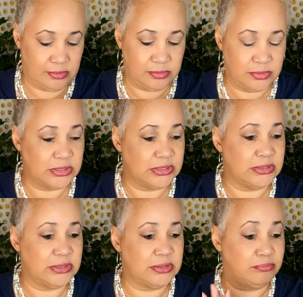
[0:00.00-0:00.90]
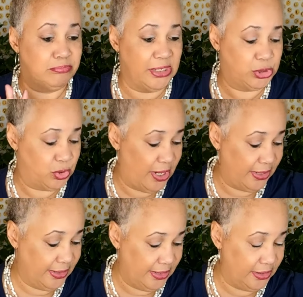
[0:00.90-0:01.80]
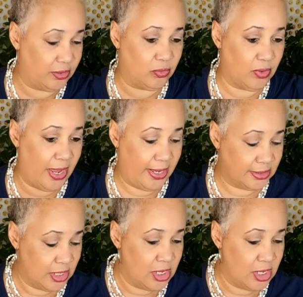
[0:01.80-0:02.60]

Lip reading: to make sure I can get it correct.